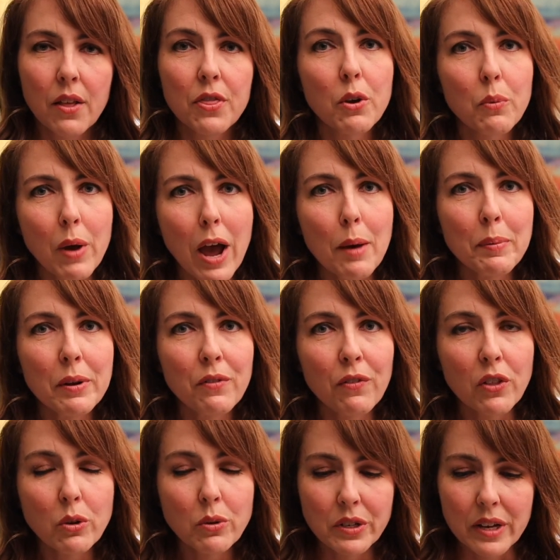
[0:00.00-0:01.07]
The rapid
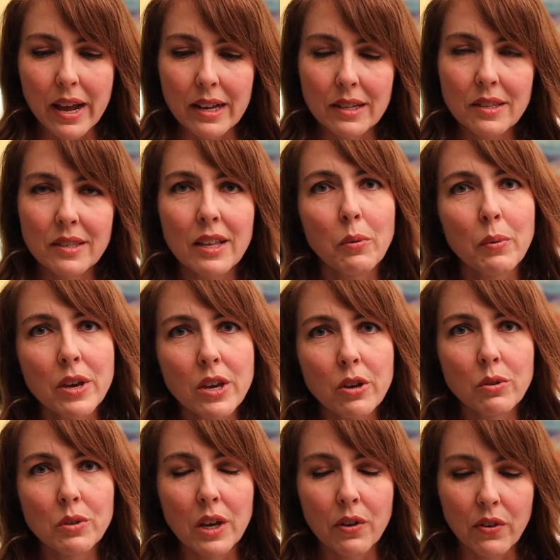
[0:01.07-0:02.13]
flu tests that we
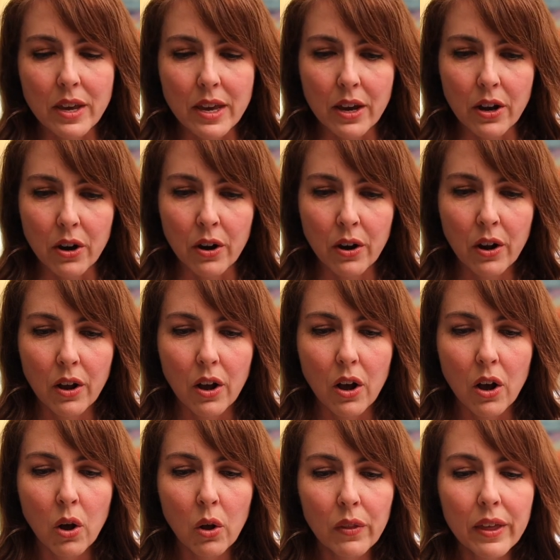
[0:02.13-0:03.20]
use every year
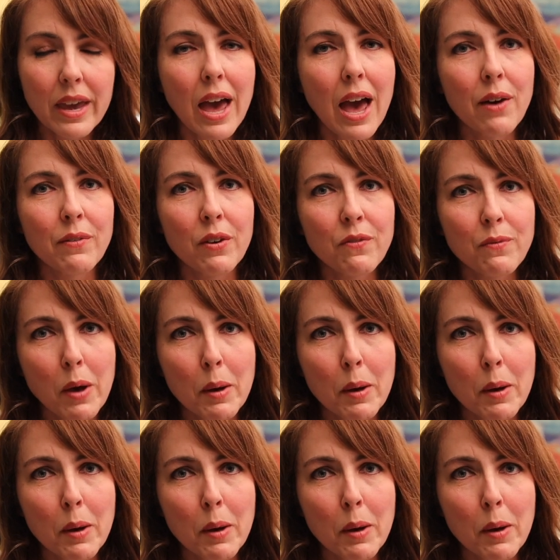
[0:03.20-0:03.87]
only have a,